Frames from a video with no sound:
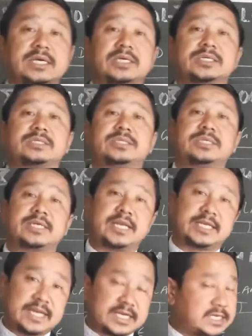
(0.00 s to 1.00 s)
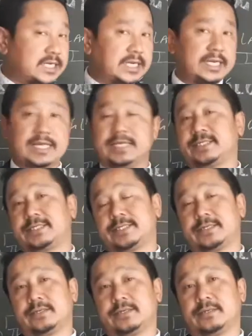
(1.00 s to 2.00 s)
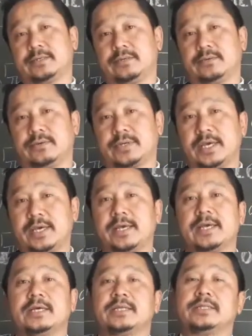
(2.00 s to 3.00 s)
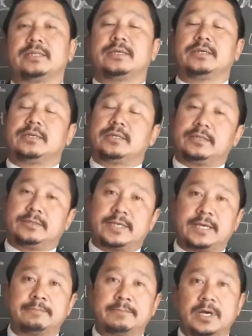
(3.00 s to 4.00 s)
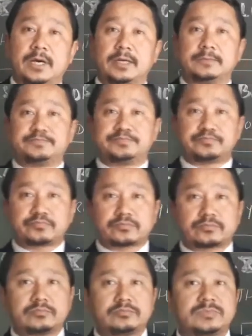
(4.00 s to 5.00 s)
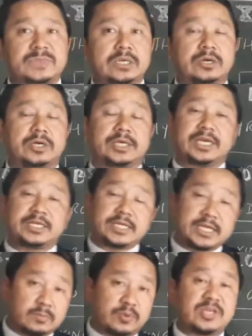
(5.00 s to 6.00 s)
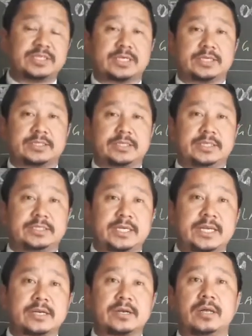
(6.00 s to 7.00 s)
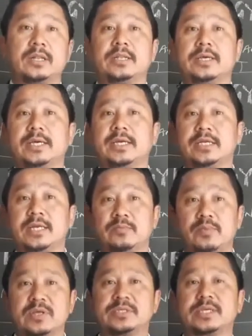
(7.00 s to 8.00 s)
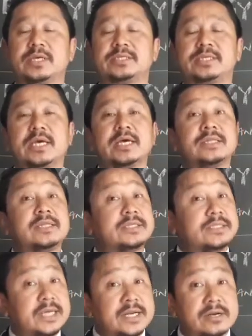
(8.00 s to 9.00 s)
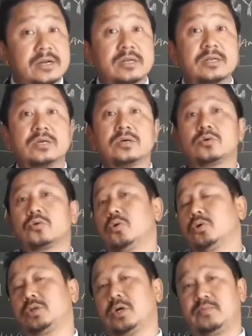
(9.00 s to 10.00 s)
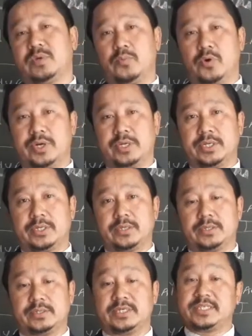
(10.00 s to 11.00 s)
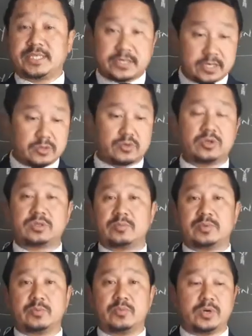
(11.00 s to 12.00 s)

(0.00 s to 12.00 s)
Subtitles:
secreted less. Okay, then it influences, in general, it influences the general growth of the body. The general growth of the